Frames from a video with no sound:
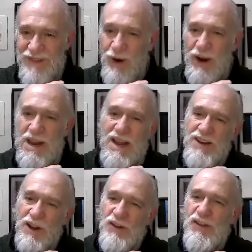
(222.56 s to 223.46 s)
All right.
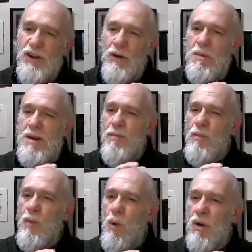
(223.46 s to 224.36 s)
Tell us a little bit
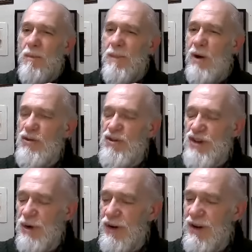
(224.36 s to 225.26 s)
more about
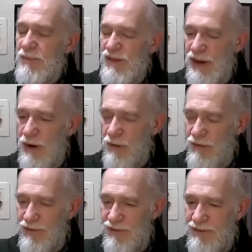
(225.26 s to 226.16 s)
Jarek
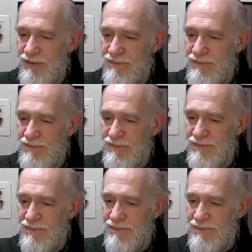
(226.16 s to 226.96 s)
himself. Okay.